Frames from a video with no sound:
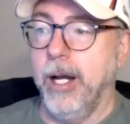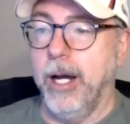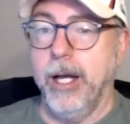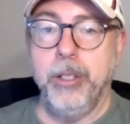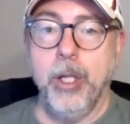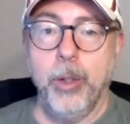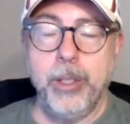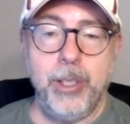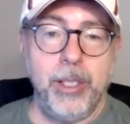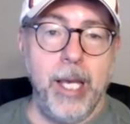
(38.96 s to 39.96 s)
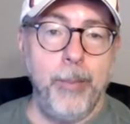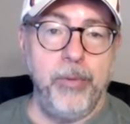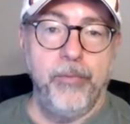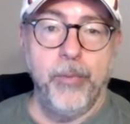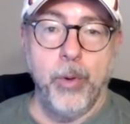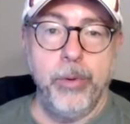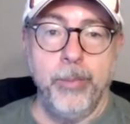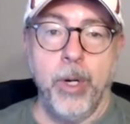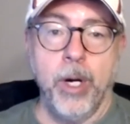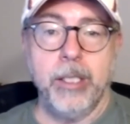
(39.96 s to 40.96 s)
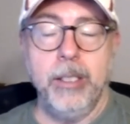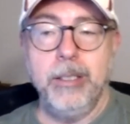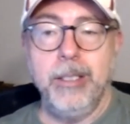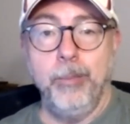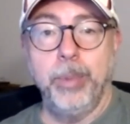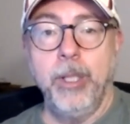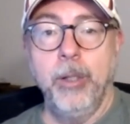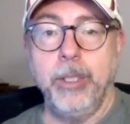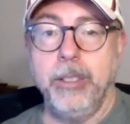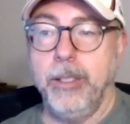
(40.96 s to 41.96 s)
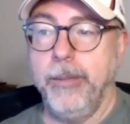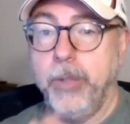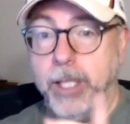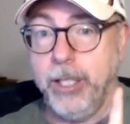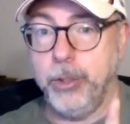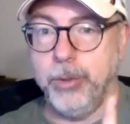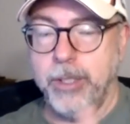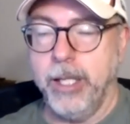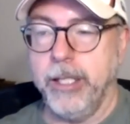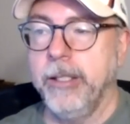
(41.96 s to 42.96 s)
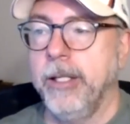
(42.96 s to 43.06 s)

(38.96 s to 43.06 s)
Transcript: uh, noticing that before the market imploded intraday.